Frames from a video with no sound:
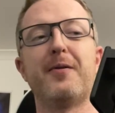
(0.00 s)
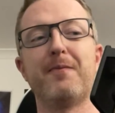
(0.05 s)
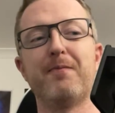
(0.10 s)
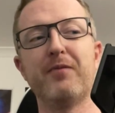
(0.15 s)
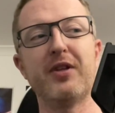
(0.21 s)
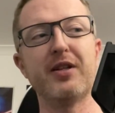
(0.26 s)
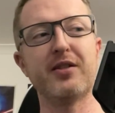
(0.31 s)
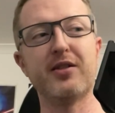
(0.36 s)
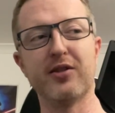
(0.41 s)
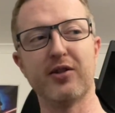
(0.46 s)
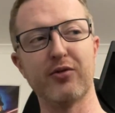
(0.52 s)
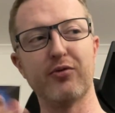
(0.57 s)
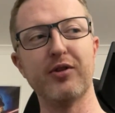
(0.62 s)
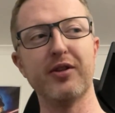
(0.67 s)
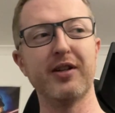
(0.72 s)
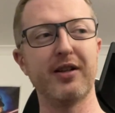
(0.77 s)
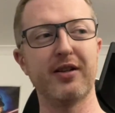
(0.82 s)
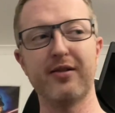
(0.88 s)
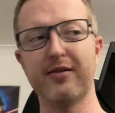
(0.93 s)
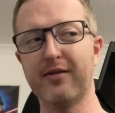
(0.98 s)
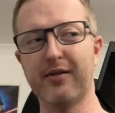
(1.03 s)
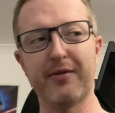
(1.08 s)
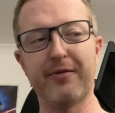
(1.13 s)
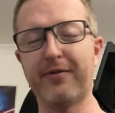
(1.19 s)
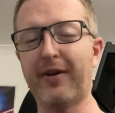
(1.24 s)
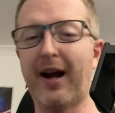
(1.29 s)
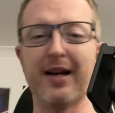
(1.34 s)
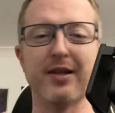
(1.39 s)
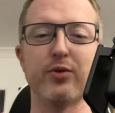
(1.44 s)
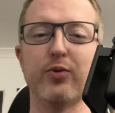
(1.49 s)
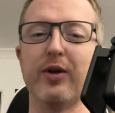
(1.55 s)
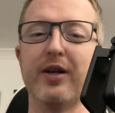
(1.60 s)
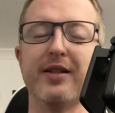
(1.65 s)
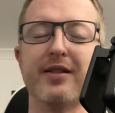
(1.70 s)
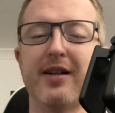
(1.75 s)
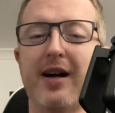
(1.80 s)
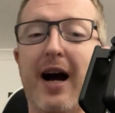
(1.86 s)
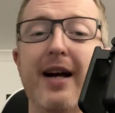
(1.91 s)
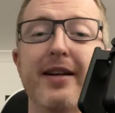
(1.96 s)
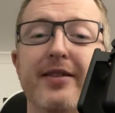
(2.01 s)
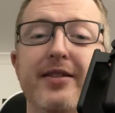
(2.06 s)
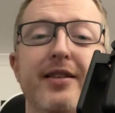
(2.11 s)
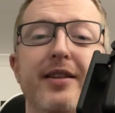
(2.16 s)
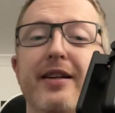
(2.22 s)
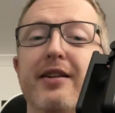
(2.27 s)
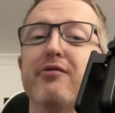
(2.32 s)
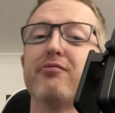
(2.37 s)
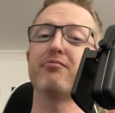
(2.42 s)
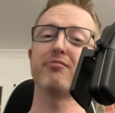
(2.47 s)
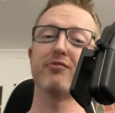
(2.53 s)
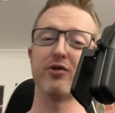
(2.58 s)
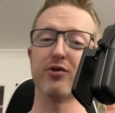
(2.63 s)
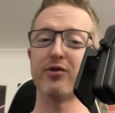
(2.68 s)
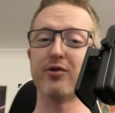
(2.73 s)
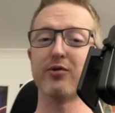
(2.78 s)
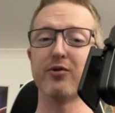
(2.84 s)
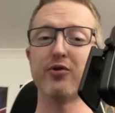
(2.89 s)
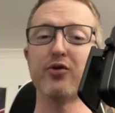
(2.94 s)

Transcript: This is a really fast way to isolate just those